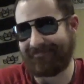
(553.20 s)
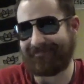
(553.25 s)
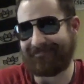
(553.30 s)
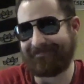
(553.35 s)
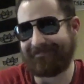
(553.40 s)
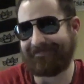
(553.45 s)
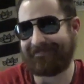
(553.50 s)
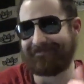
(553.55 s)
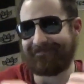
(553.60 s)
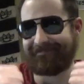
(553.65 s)

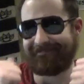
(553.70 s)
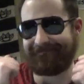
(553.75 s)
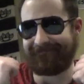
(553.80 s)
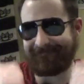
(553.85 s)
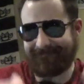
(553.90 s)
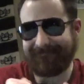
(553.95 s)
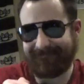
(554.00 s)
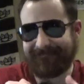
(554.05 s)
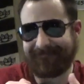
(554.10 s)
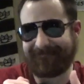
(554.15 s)
You
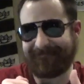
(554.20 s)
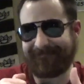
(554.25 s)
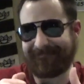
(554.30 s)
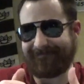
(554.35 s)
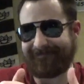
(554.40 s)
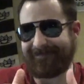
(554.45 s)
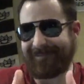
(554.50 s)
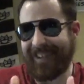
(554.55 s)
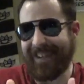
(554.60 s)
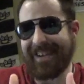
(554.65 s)

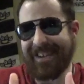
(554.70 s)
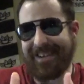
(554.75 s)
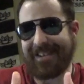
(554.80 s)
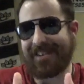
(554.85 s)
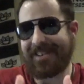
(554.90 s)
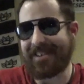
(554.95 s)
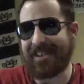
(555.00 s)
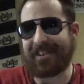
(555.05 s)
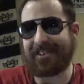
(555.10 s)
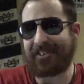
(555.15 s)
can
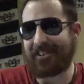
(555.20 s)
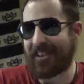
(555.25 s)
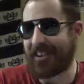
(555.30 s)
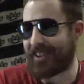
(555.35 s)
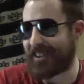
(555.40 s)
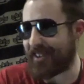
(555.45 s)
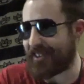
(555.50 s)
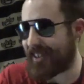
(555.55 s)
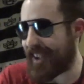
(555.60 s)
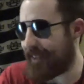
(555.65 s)
tell
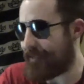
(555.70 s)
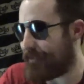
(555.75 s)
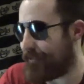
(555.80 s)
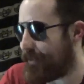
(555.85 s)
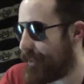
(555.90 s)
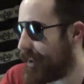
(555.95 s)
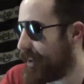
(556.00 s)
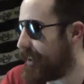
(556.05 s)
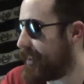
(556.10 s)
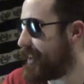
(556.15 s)
Jericho's having
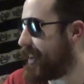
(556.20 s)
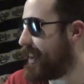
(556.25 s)
fun.